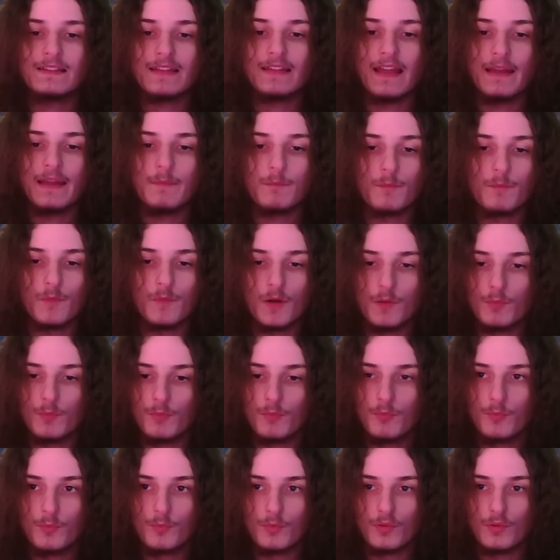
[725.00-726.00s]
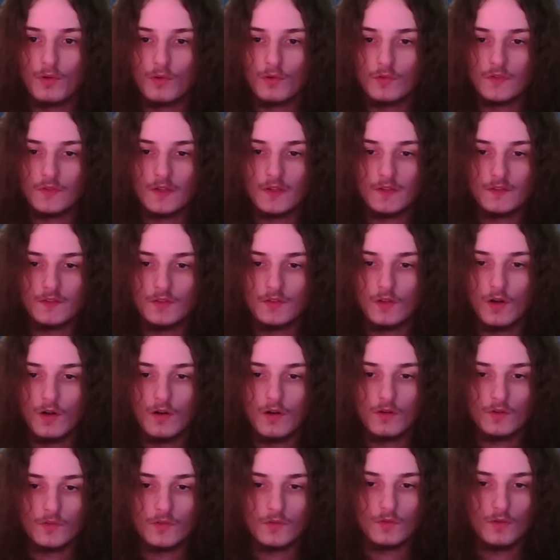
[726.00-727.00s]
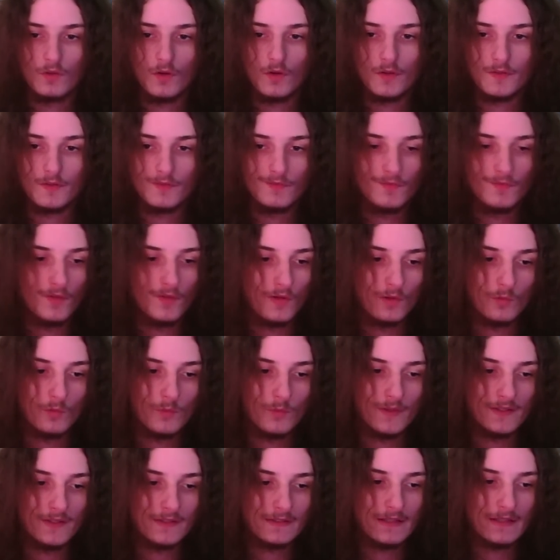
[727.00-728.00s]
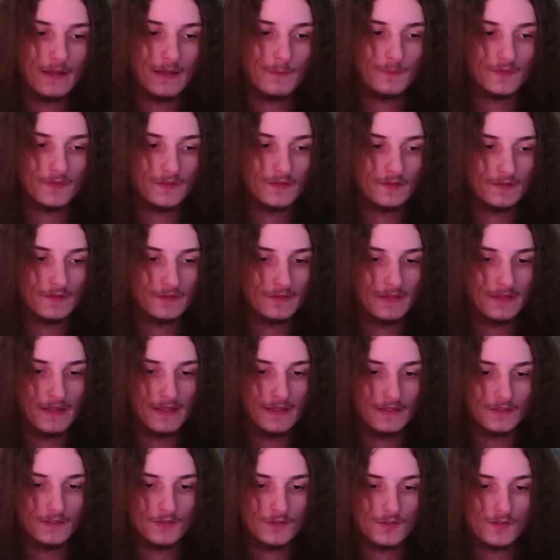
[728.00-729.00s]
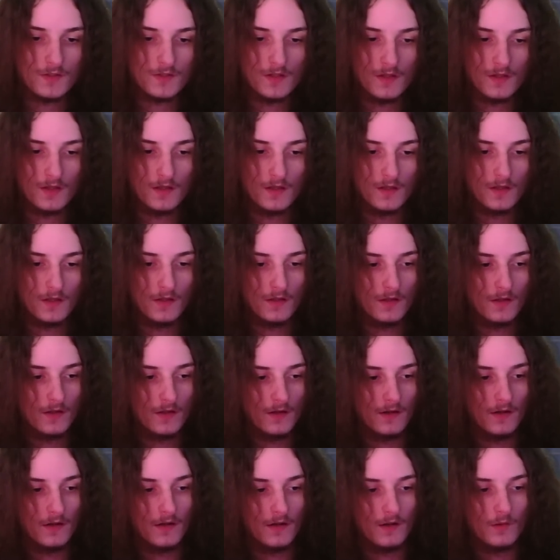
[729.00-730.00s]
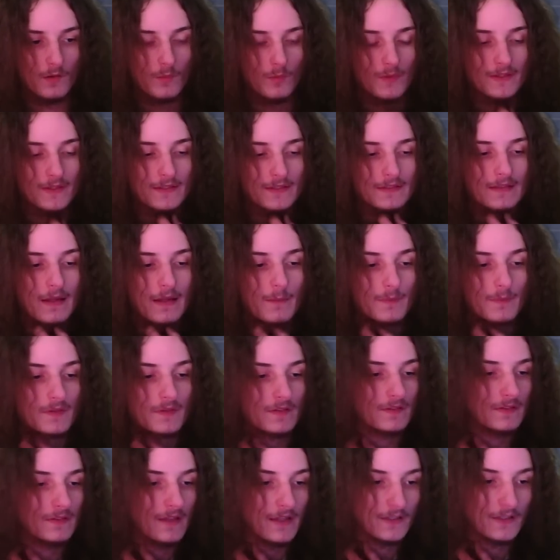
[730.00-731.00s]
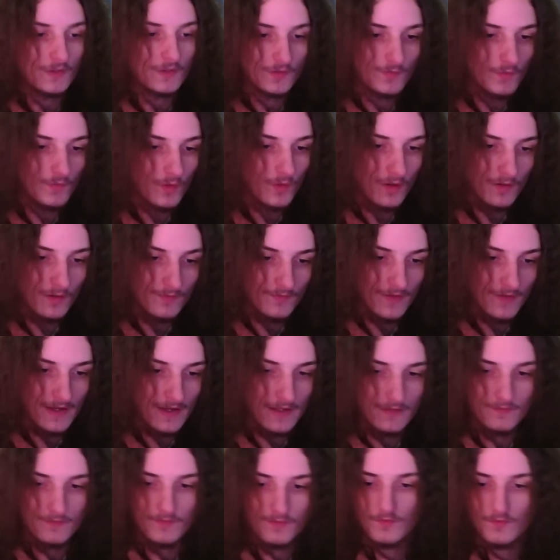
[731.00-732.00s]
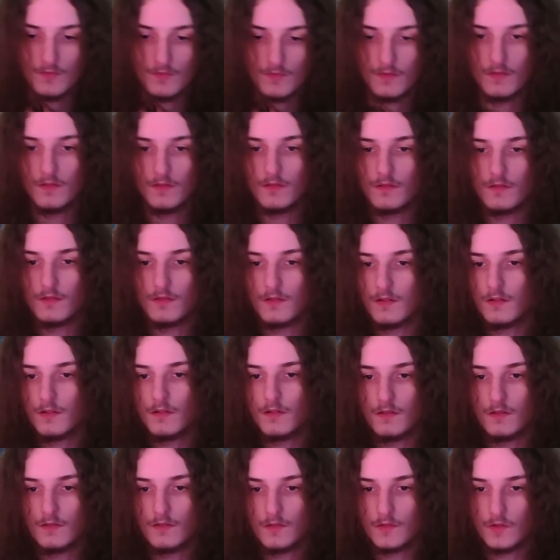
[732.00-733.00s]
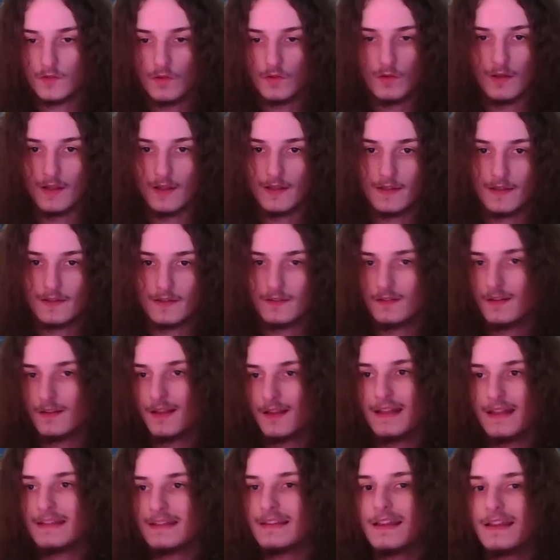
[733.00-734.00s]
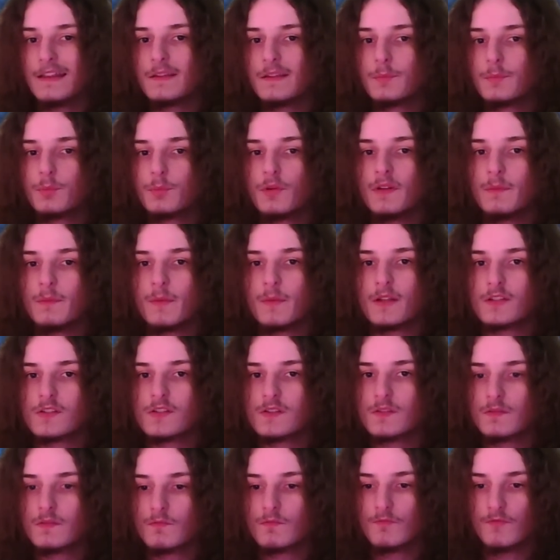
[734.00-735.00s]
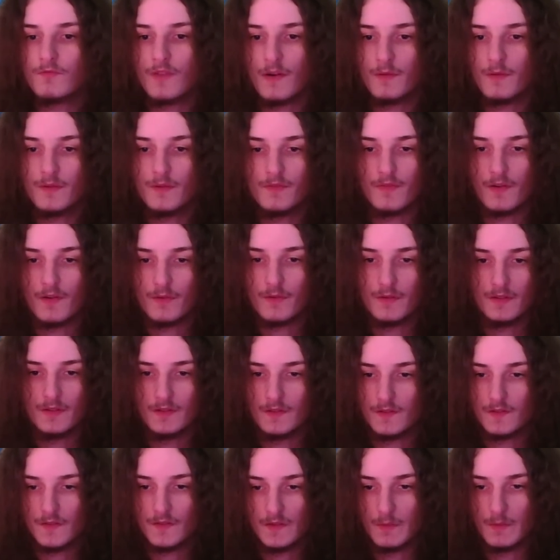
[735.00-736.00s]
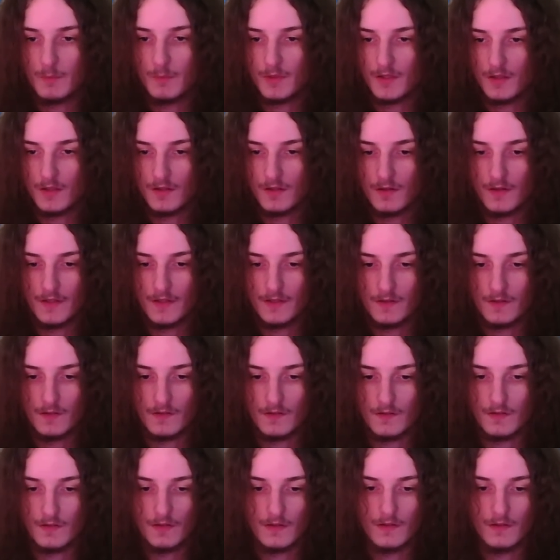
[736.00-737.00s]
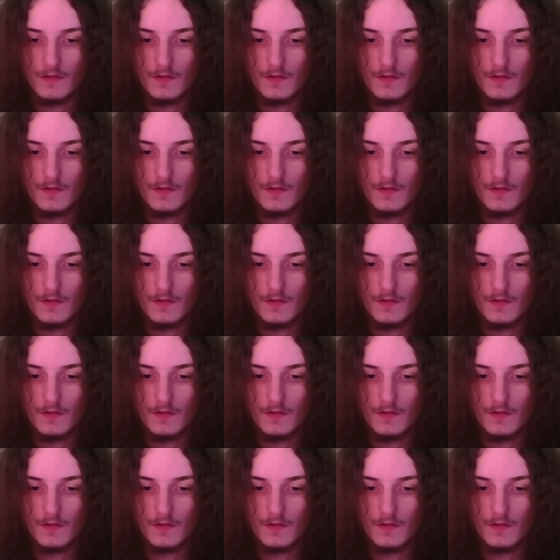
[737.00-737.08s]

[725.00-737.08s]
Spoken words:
same process you're also going to follow when it comes to stage 4 or 5. So like, it's pretty much very, very similar, and